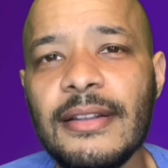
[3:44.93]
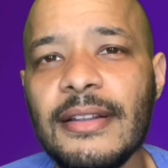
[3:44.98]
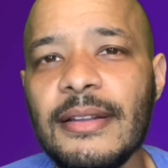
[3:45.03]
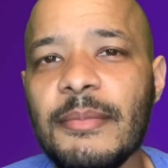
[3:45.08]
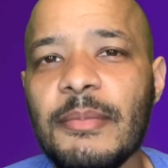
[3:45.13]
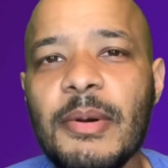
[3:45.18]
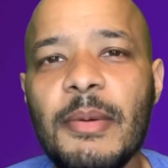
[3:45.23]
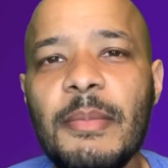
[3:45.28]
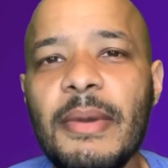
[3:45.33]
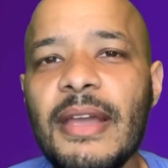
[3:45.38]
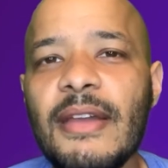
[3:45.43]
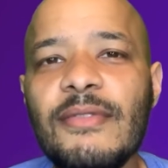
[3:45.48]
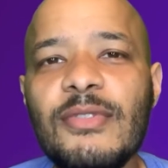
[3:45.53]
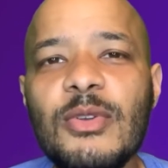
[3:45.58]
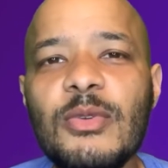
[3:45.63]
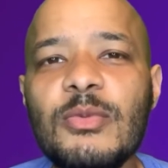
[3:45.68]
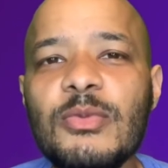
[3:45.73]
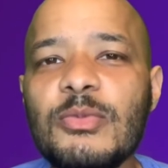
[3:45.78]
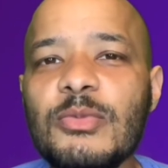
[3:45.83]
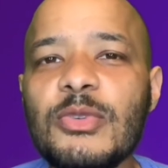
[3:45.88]
But man, if
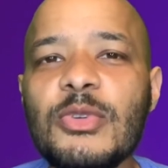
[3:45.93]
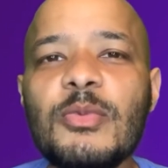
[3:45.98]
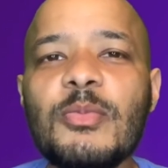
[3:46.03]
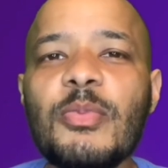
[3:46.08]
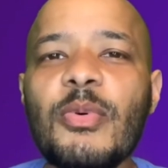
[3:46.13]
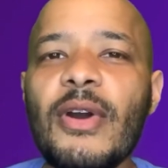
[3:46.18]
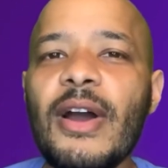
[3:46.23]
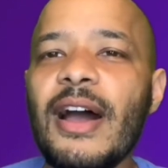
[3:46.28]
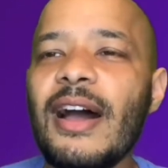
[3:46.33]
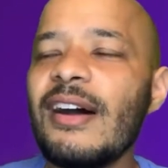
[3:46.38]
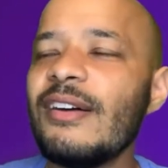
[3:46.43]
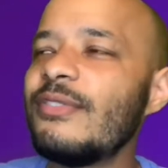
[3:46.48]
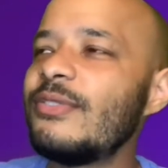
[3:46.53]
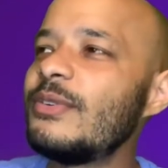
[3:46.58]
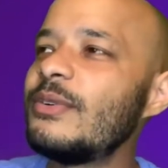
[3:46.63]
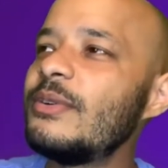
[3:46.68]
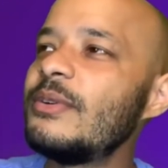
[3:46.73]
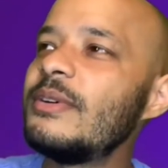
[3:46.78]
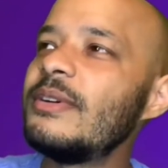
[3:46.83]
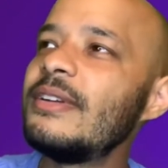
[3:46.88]
you too
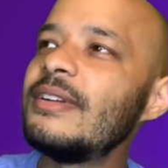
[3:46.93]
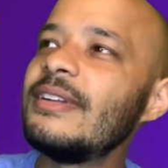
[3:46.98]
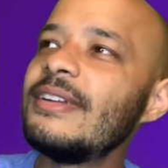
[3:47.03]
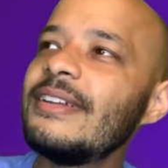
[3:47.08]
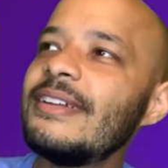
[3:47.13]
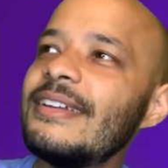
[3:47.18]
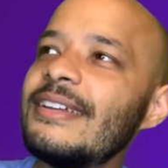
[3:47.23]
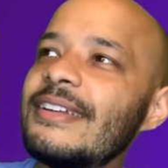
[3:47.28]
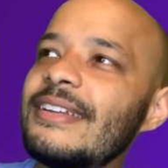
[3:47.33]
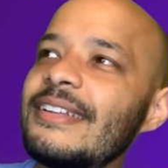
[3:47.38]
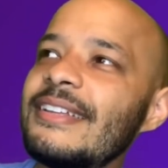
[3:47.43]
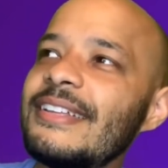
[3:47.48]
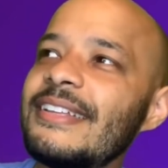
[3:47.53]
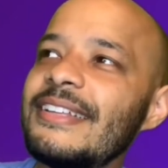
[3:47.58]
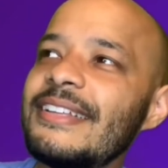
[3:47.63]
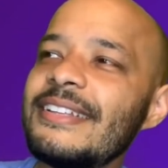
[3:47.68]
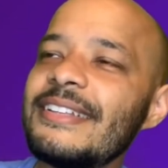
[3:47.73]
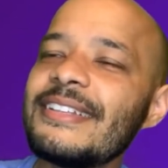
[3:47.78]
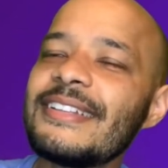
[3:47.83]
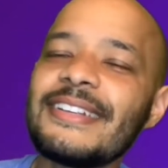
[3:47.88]
prideful,
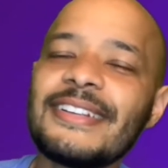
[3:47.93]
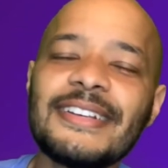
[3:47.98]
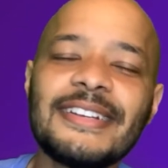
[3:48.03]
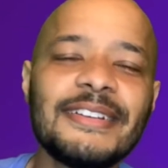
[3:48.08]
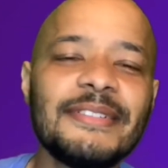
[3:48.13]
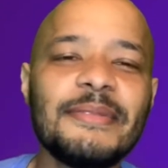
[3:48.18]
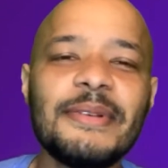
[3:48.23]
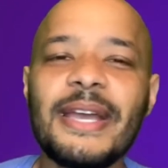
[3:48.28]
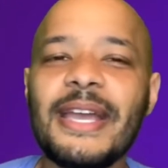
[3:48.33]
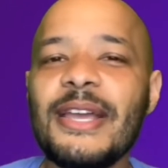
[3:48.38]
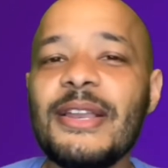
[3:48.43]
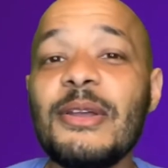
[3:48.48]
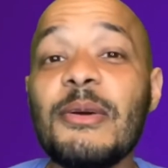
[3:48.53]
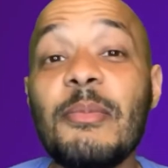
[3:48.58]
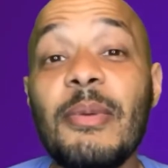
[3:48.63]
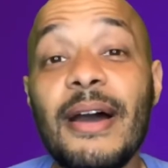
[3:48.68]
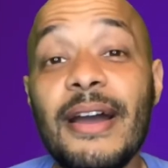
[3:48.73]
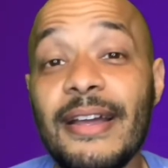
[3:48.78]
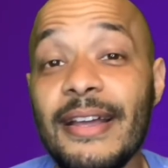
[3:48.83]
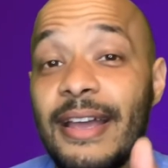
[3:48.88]
Man, ain't
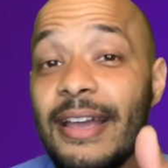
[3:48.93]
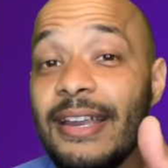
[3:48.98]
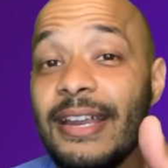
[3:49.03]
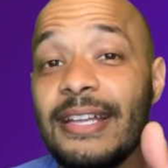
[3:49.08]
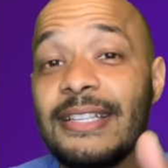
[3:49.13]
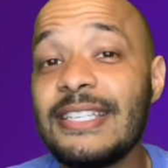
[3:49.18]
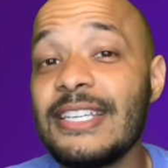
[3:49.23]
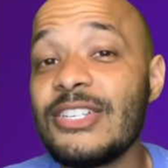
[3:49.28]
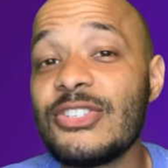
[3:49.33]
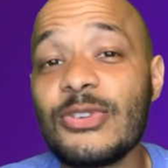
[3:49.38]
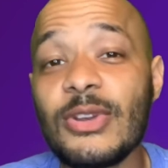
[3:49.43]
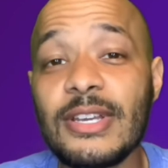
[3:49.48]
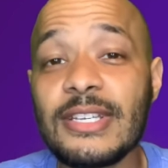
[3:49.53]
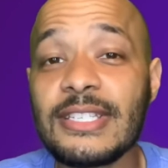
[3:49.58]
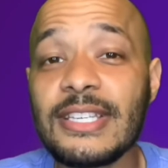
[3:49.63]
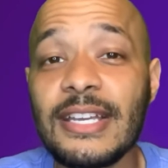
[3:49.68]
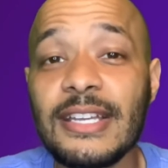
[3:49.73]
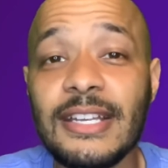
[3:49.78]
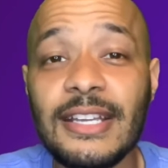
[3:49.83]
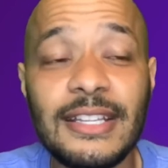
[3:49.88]
nobody. Hey, that teacher ain't
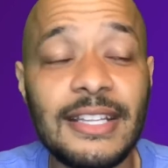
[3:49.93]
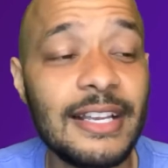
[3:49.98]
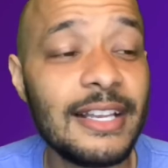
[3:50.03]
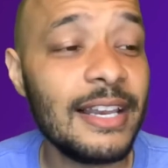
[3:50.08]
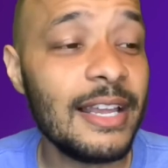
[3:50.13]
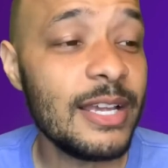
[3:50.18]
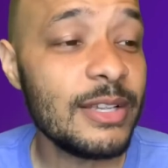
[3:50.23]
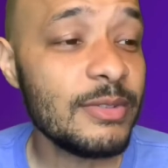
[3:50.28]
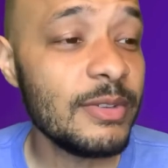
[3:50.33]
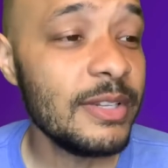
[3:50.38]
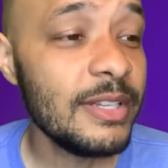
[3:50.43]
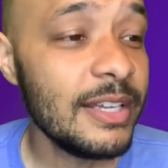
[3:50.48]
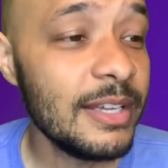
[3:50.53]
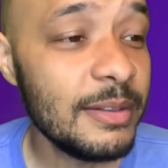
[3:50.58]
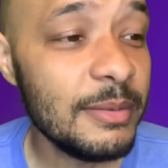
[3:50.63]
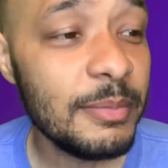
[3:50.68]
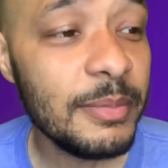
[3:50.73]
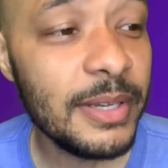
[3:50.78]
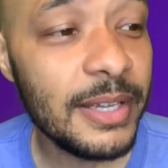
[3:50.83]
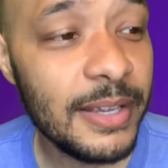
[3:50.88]
staying at the class for
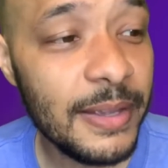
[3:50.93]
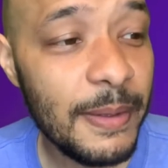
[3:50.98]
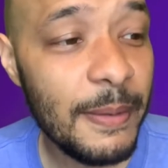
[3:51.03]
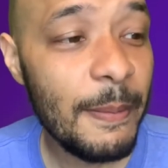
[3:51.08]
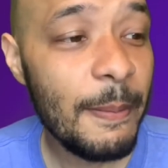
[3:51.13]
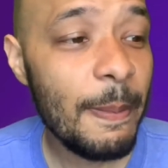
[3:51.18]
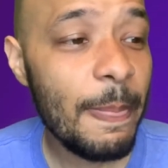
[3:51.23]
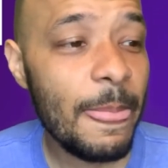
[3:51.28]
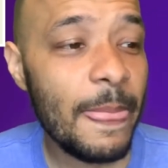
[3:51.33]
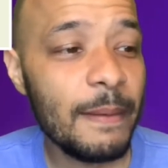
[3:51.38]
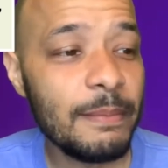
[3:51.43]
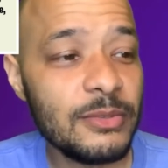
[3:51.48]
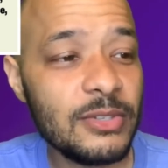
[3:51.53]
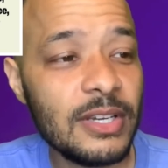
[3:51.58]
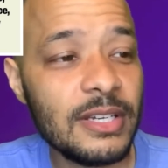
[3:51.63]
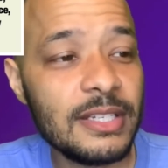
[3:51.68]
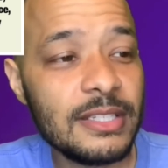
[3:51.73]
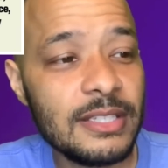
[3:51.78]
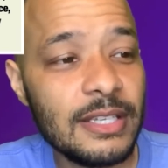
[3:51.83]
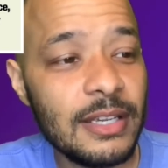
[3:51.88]
nothing, man. I'm
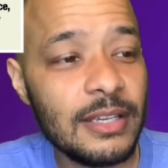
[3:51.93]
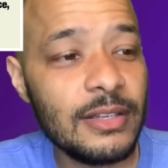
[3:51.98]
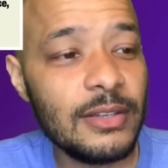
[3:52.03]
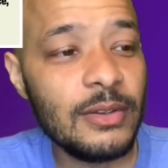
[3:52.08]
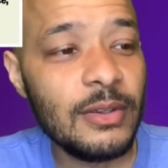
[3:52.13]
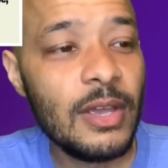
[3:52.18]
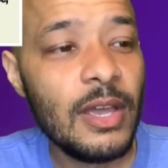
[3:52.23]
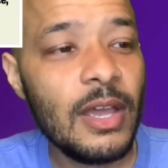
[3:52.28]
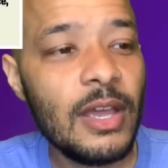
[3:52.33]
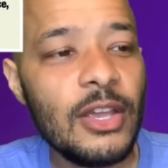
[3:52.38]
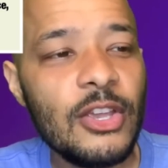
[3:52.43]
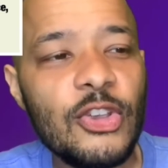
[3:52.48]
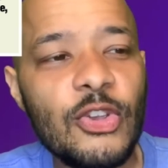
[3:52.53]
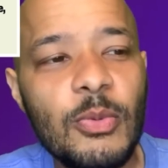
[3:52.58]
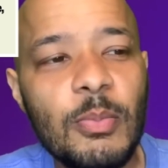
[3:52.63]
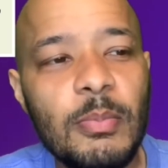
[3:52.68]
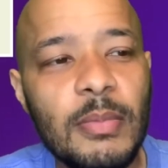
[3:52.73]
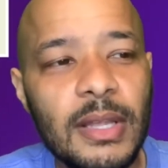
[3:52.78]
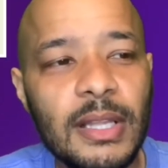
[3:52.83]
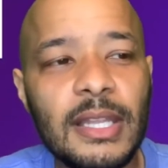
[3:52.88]
trying to tell you,
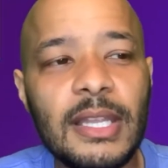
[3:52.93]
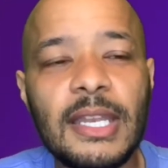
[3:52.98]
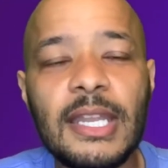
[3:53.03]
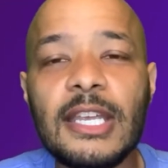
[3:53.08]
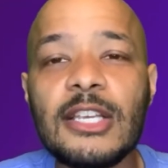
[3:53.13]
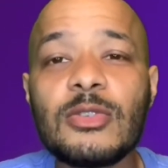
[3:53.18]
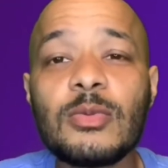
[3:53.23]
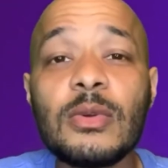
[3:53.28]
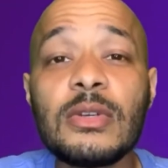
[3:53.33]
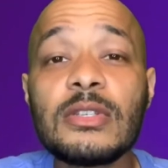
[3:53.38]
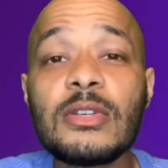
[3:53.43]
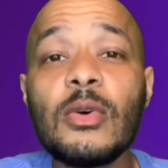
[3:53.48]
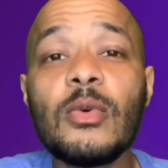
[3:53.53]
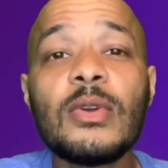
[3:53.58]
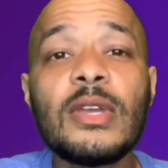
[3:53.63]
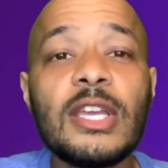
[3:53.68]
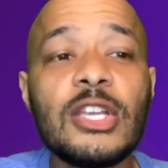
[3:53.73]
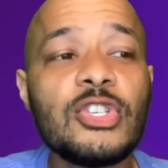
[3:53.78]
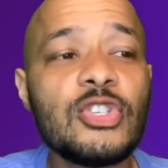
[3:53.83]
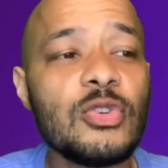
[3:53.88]
humility is what's going
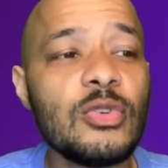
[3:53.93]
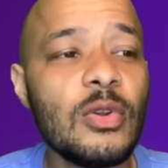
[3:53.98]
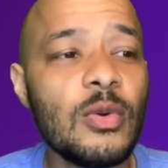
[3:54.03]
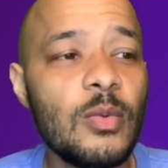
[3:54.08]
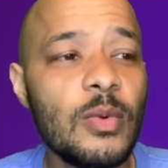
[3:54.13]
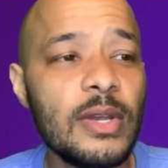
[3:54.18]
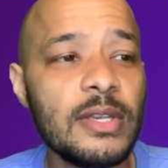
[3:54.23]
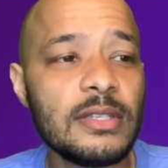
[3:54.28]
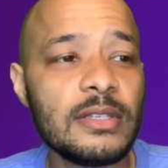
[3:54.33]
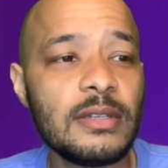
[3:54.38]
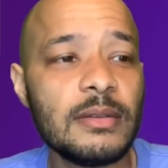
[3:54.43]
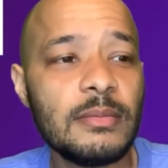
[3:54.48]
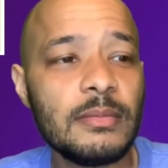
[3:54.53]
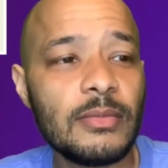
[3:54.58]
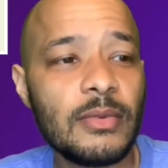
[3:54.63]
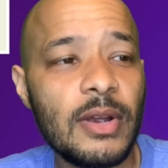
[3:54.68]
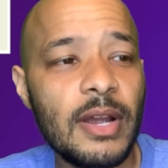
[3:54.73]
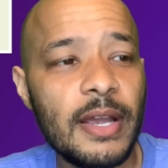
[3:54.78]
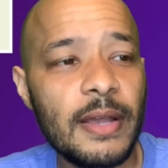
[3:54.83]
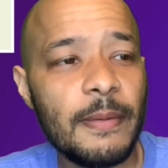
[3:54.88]
to get you the wisdom,
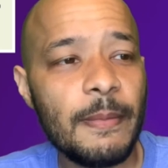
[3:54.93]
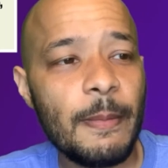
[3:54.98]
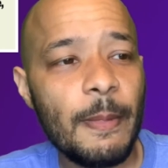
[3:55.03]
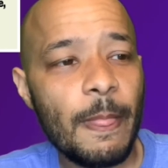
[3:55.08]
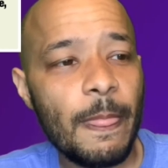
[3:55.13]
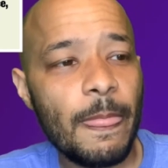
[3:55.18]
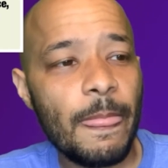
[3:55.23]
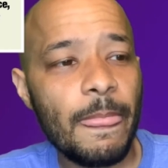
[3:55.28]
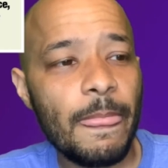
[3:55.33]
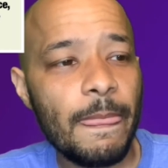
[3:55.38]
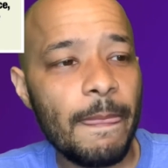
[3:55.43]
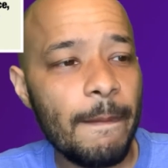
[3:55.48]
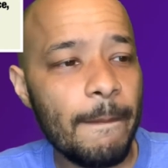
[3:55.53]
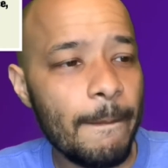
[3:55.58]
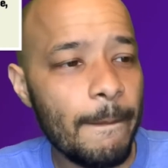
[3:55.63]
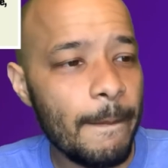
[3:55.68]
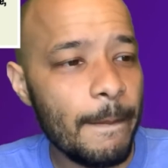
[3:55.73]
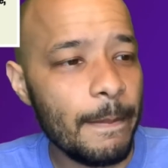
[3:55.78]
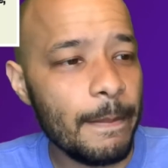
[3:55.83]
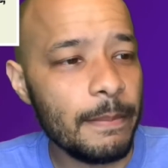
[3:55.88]
right?
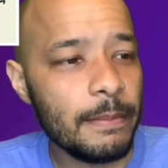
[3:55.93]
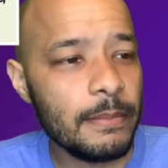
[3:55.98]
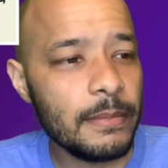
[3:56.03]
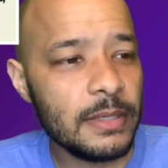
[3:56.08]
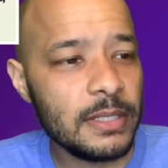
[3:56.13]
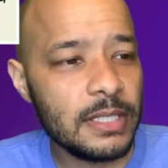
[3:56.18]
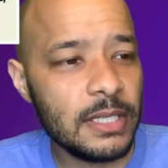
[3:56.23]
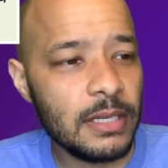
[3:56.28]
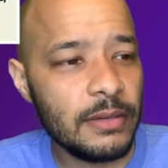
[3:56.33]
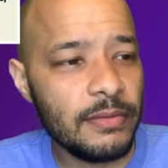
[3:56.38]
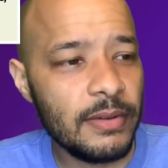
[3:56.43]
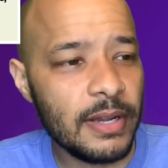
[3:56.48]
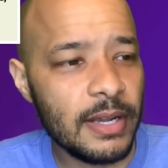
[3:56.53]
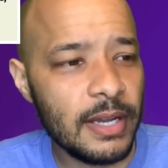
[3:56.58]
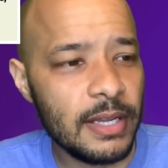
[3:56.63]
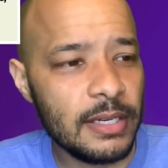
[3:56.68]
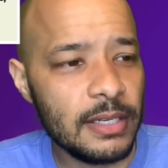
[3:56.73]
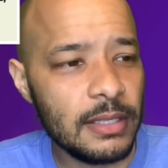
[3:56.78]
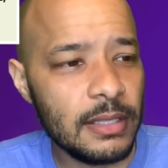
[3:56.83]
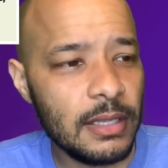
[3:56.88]
Let me see if I
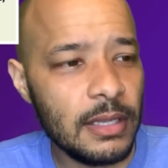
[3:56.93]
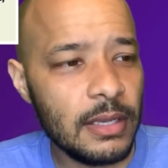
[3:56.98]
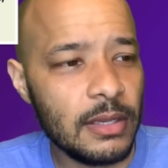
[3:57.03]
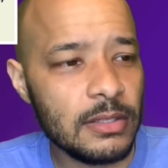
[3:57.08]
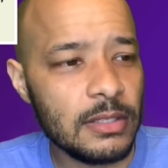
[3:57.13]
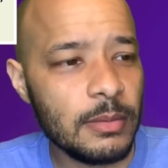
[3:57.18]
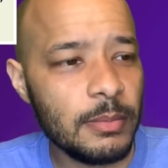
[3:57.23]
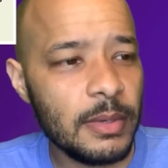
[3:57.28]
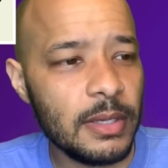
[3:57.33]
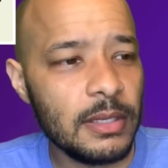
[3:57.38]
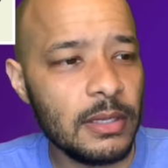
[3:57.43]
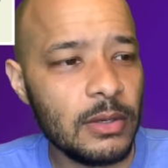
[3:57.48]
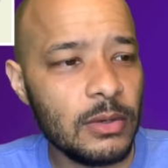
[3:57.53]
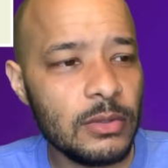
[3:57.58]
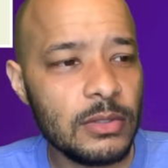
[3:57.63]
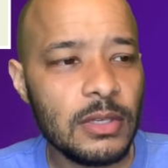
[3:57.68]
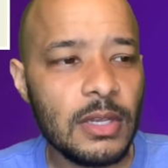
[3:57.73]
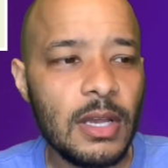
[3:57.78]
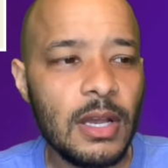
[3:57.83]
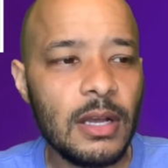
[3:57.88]
got anything else in my notes.